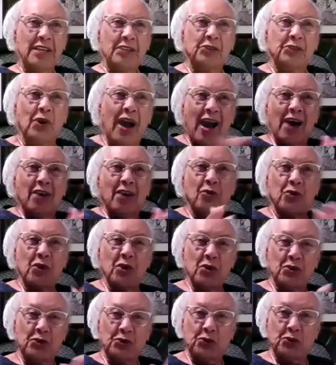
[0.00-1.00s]
So how do
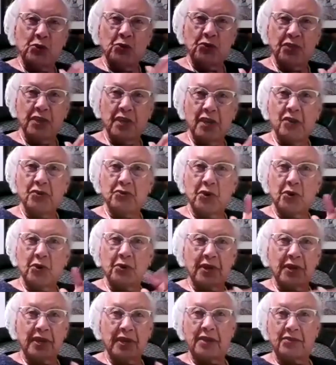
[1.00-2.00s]
these two things
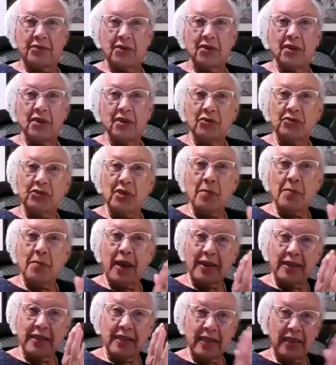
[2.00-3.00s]
go together?
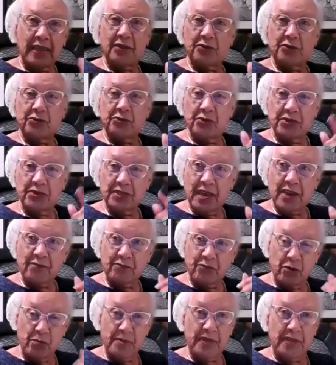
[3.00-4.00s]
Somebody answered
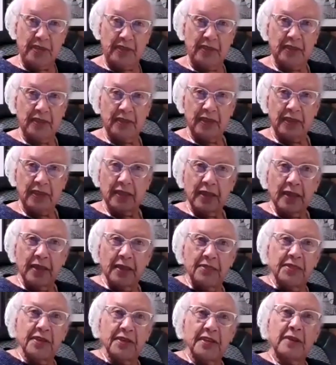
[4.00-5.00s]
that for me.
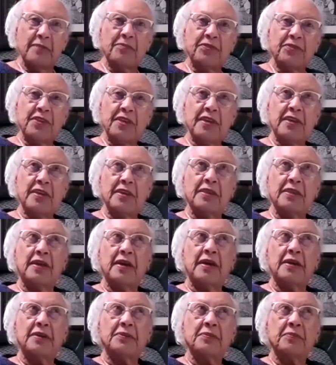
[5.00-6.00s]
Then I'm thinking
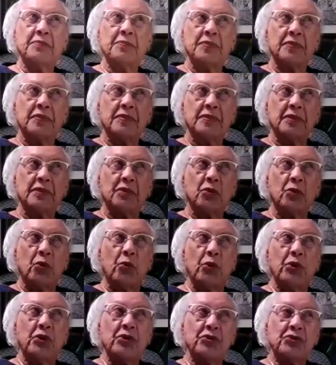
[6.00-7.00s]
that
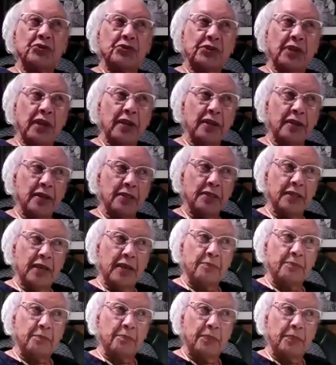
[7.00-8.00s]
we're stating
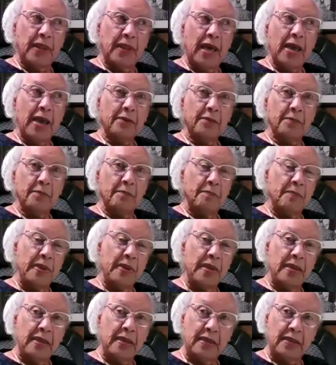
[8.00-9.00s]
that Black
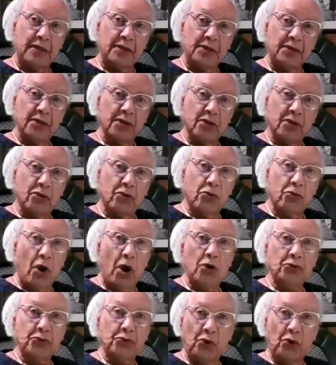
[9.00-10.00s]
men
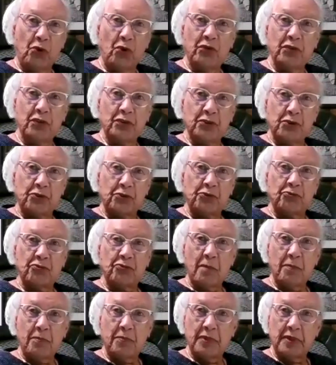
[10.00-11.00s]
crossed over to
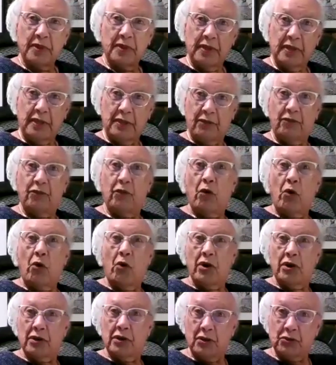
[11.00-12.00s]
Trump
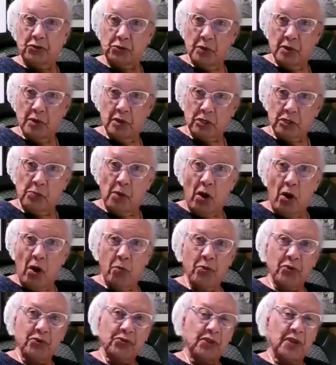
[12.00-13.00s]
for a
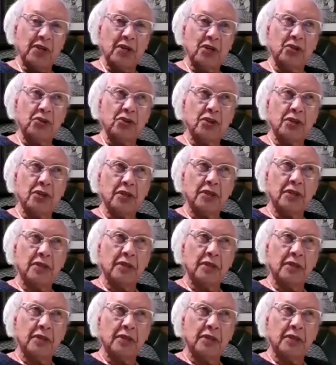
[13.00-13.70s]
small percentage.